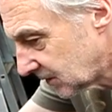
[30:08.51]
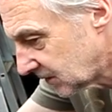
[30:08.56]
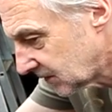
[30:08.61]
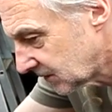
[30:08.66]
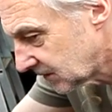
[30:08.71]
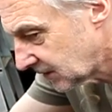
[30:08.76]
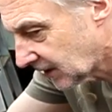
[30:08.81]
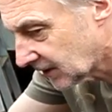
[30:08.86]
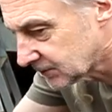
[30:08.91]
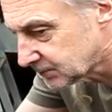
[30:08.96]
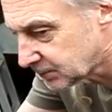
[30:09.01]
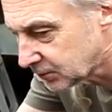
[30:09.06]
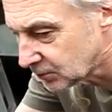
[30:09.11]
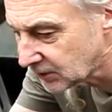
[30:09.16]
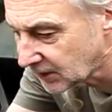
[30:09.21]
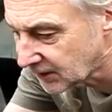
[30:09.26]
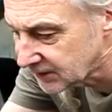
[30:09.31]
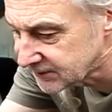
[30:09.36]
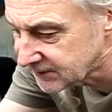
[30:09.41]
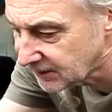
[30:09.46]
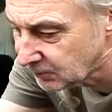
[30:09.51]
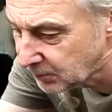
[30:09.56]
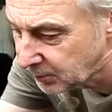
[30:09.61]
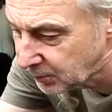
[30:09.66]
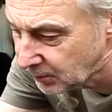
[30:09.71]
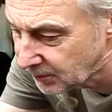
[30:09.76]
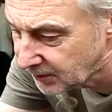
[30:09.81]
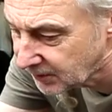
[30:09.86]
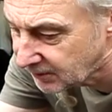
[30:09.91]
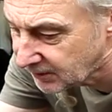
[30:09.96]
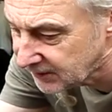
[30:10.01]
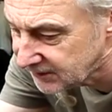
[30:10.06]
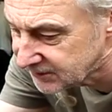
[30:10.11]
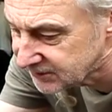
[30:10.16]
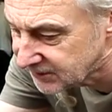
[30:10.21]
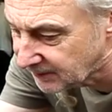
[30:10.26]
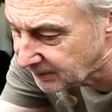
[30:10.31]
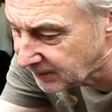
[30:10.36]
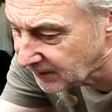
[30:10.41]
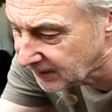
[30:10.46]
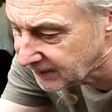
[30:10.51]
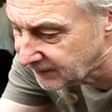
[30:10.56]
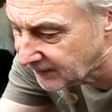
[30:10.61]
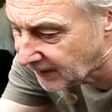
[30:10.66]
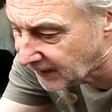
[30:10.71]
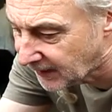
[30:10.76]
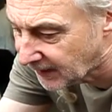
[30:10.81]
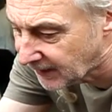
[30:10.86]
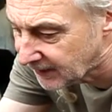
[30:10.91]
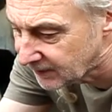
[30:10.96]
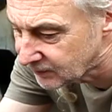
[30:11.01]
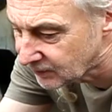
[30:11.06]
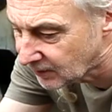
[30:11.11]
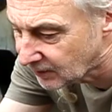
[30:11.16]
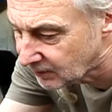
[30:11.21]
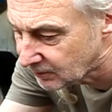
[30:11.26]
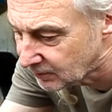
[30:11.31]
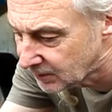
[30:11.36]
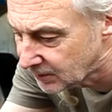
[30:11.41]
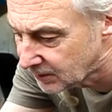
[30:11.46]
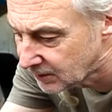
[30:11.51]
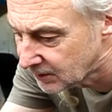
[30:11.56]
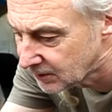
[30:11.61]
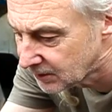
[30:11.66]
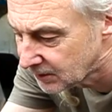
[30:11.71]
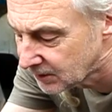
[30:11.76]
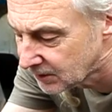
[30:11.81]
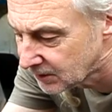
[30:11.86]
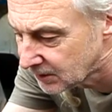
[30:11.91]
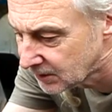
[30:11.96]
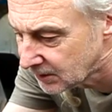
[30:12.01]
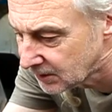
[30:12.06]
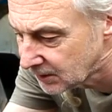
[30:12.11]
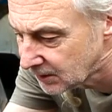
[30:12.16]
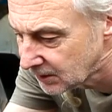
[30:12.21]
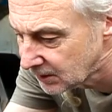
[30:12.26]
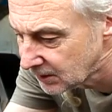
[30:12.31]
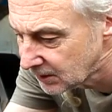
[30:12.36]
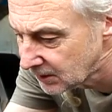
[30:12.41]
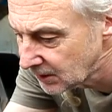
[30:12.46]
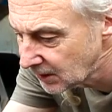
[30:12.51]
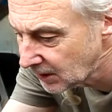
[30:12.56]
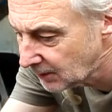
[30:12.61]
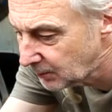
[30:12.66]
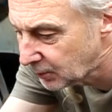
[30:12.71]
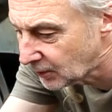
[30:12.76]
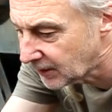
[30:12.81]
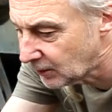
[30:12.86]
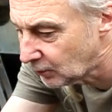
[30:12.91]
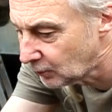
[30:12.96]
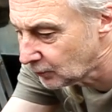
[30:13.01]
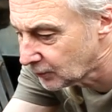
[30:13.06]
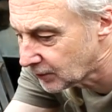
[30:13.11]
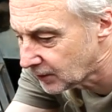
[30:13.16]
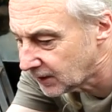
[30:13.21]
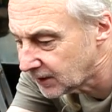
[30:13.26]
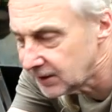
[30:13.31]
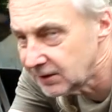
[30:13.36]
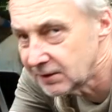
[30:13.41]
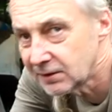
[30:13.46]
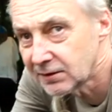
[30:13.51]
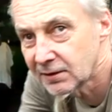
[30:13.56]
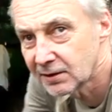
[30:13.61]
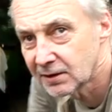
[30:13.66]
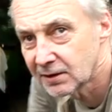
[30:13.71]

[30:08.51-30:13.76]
Yeah, but like I say, we're putting a grease nipple in there, so I'll put it underneath.